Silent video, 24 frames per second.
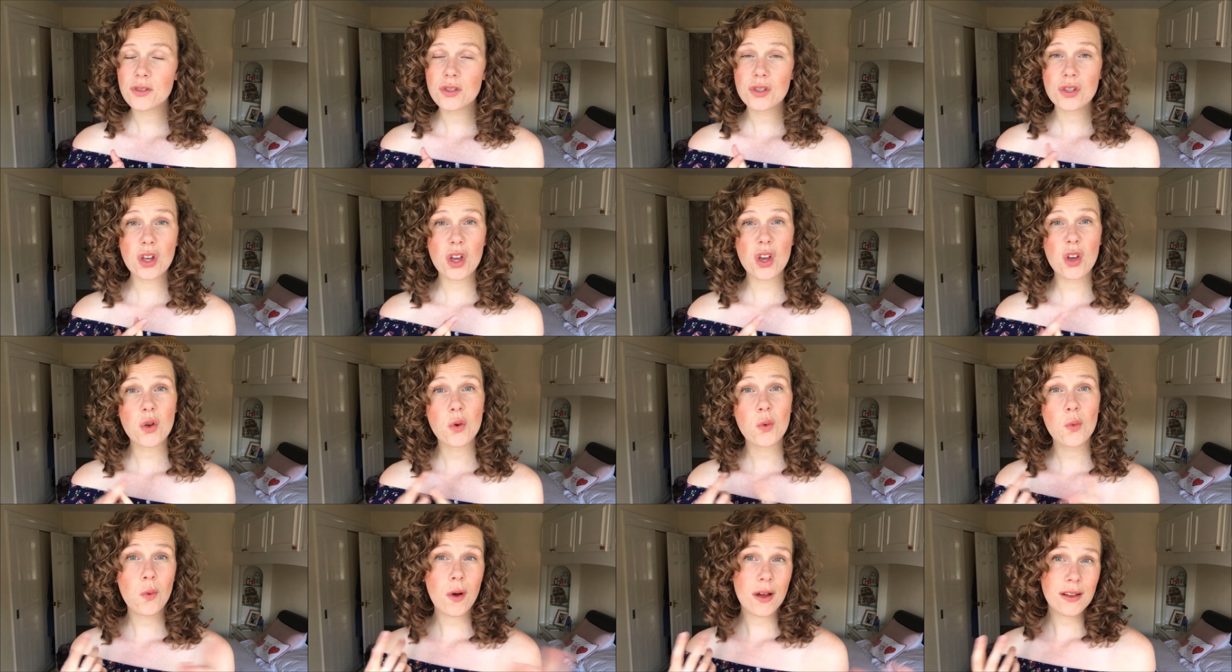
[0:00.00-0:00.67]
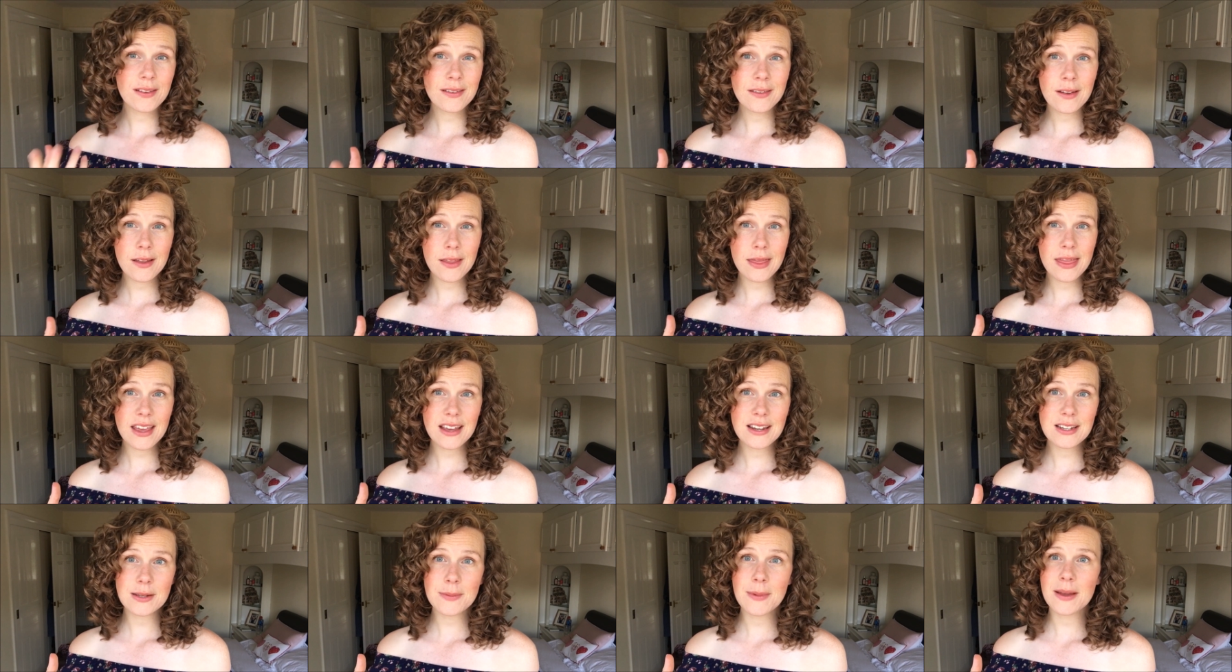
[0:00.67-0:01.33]
So one
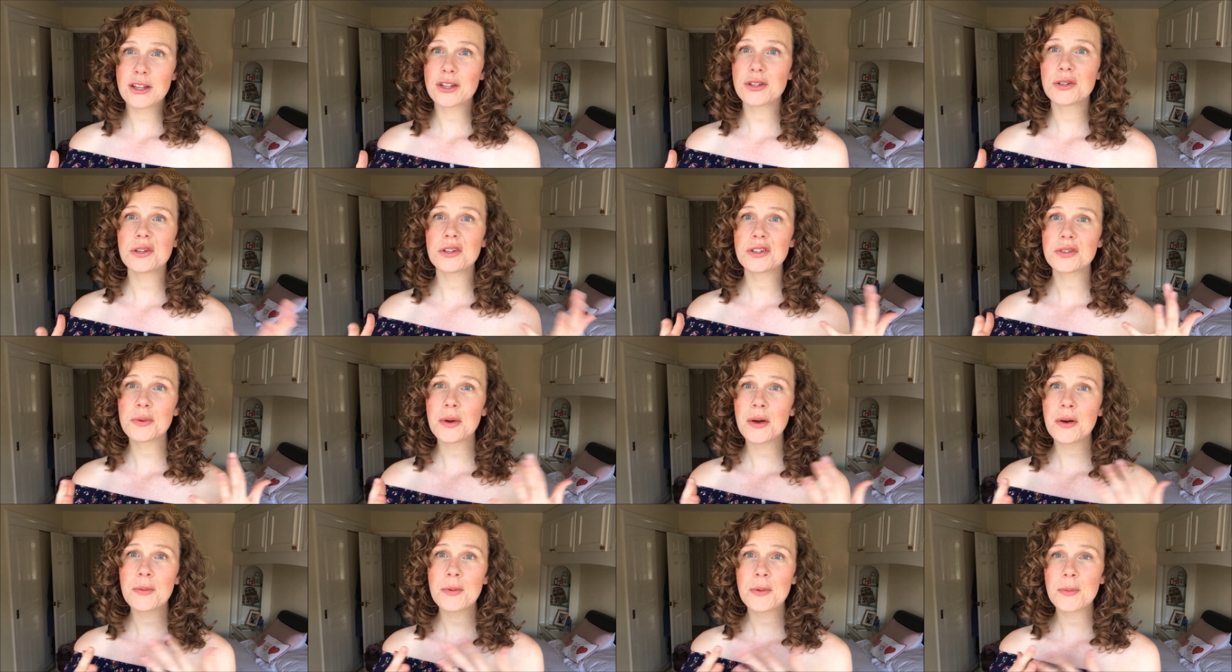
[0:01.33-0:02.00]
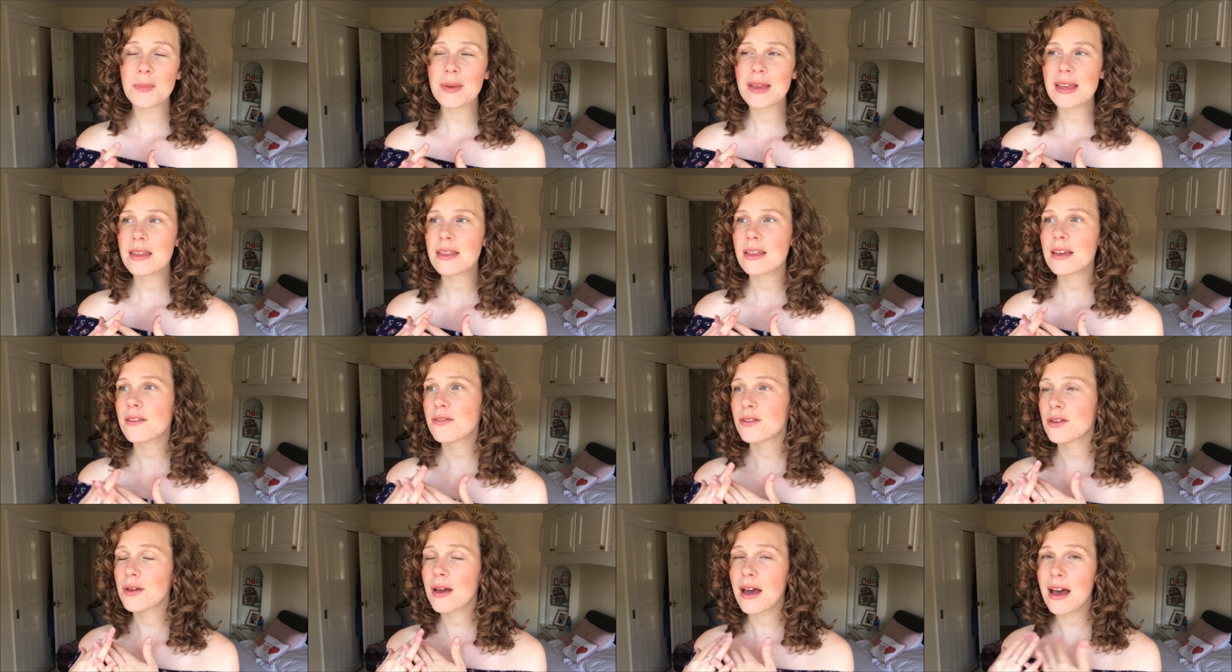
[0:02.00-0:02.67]
thing to mention as well would be that
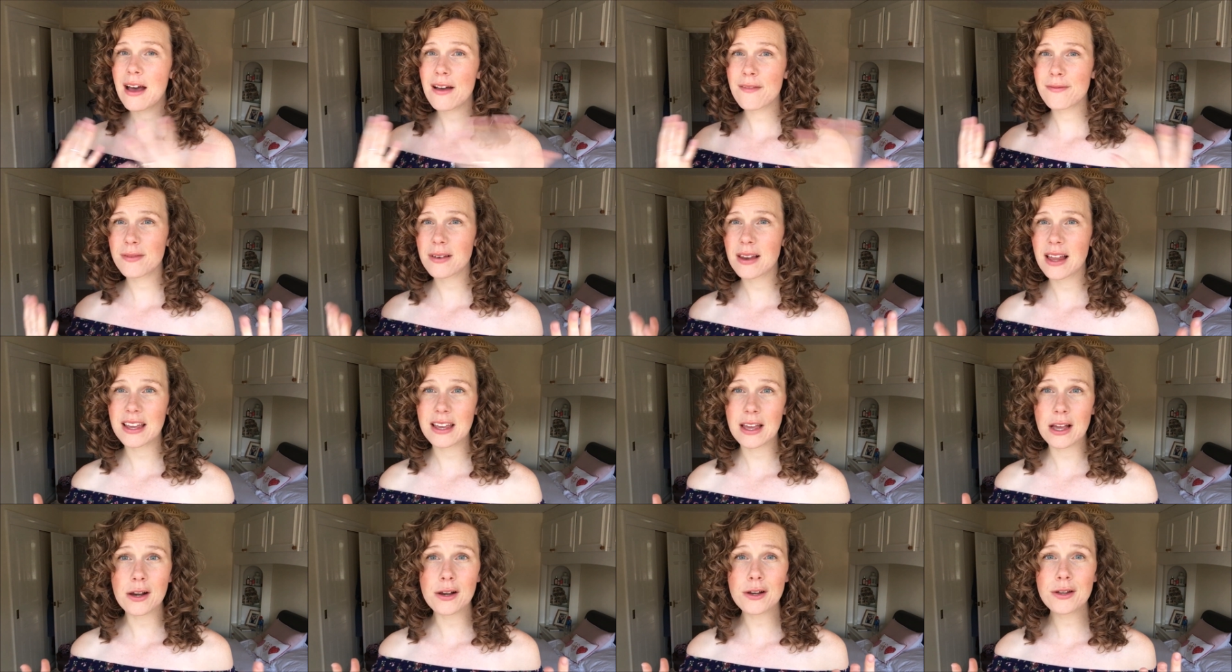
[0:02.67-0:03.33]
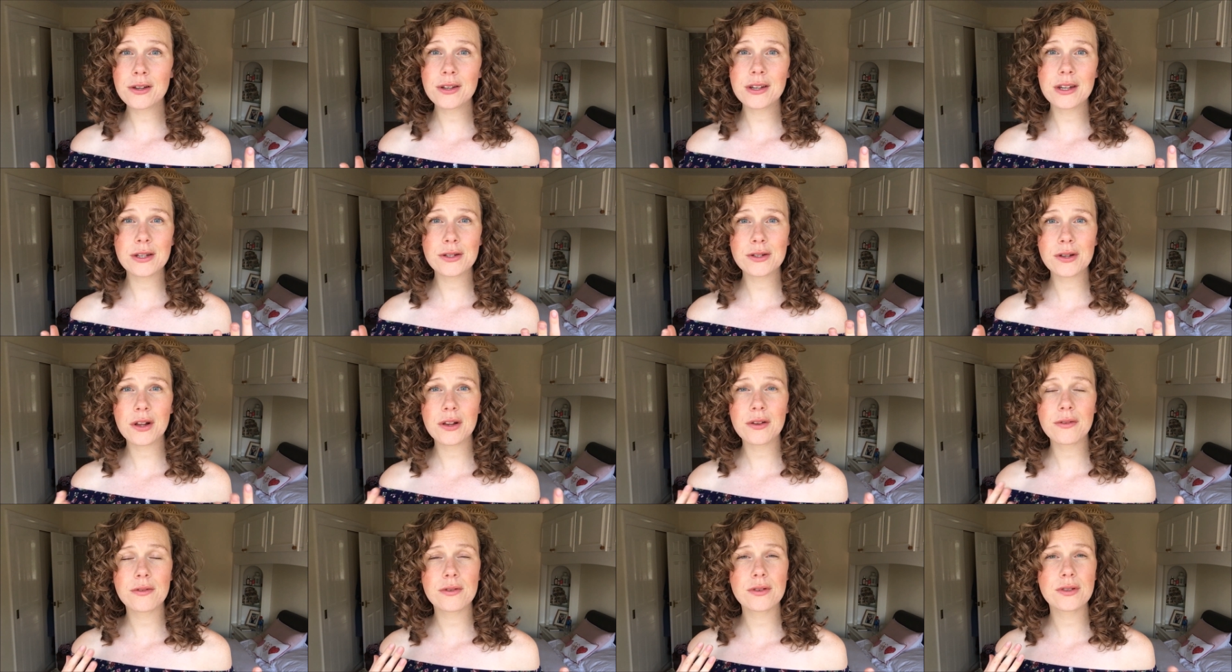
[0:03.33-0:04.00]
if you have like a gluten
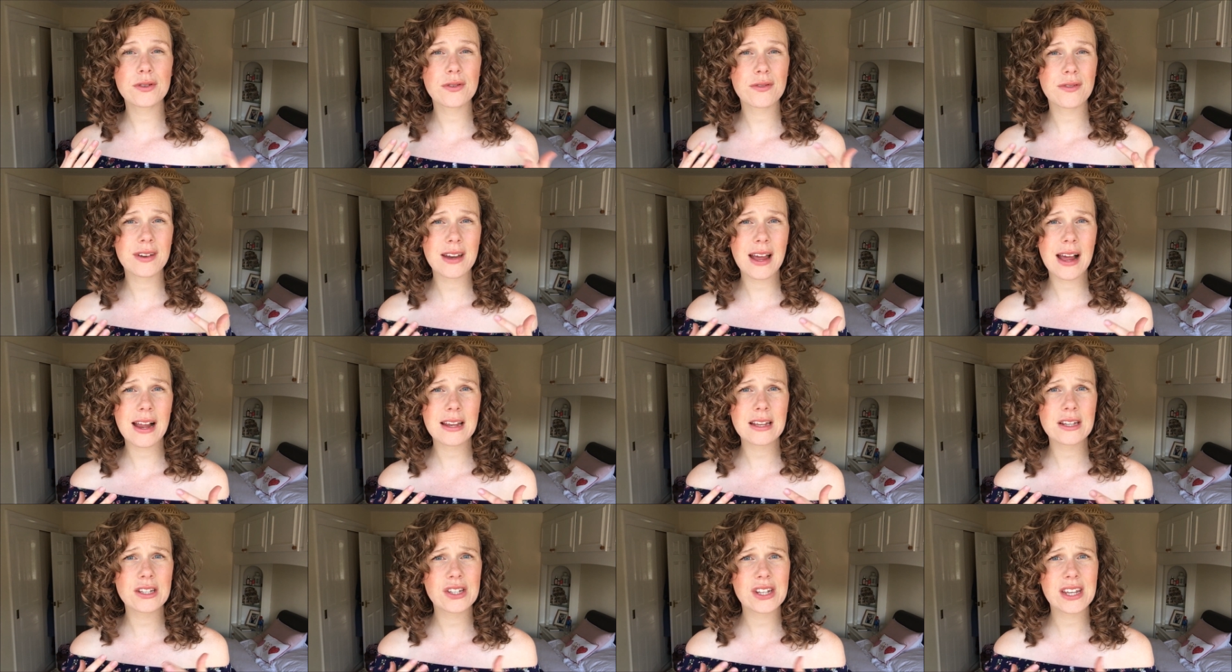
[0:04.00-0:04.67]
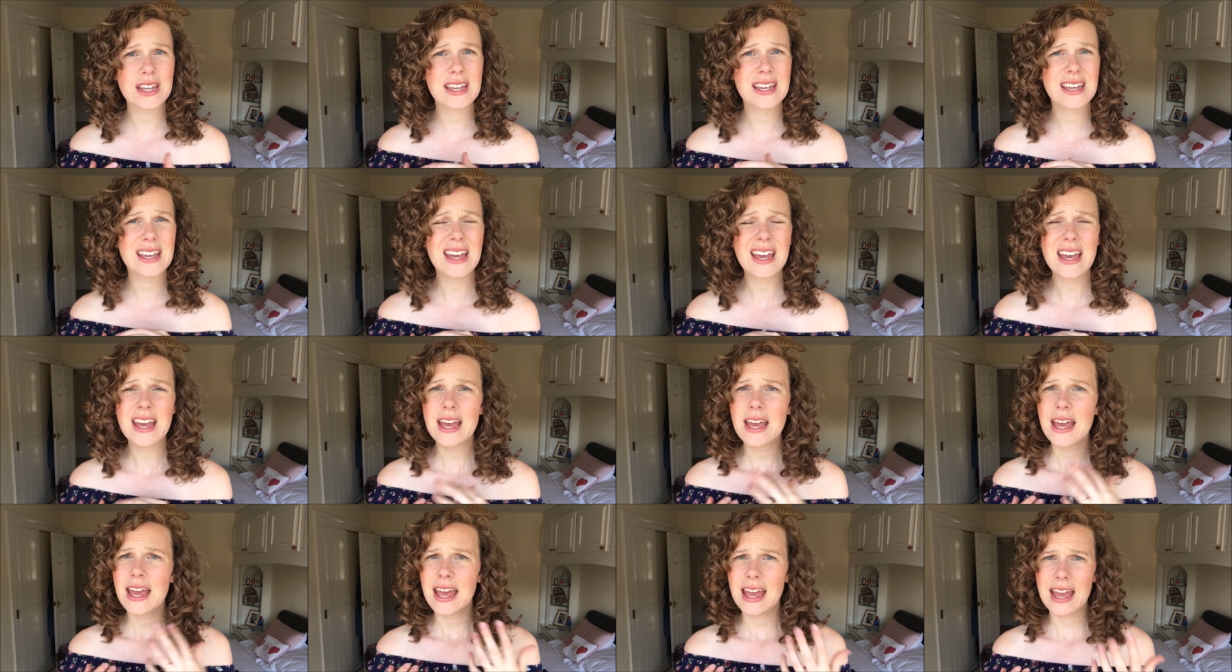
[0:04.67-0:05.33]
intolerance or an allergy,
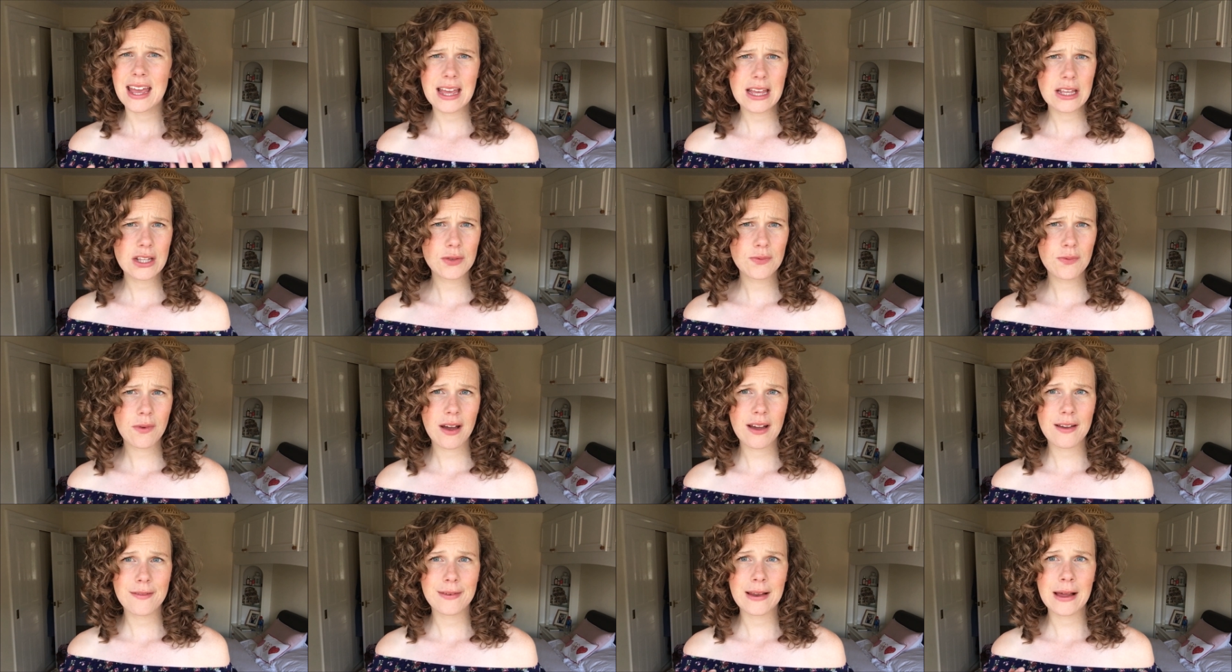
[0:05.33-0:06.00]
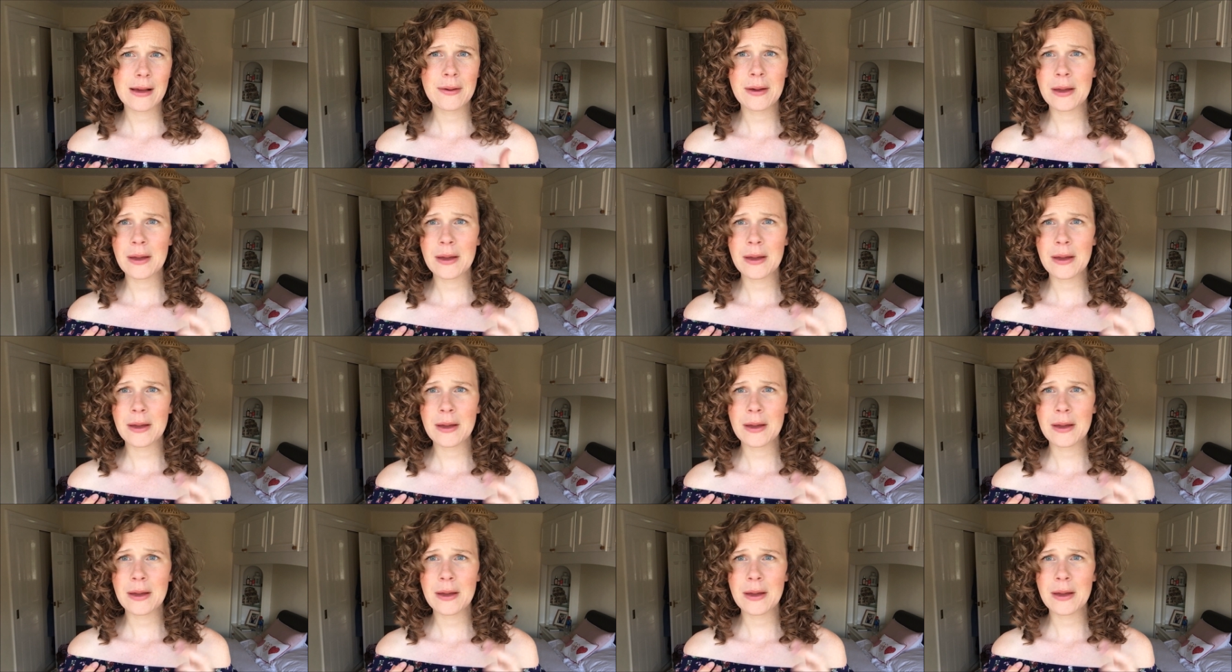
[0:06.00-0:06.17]
it is rye flour.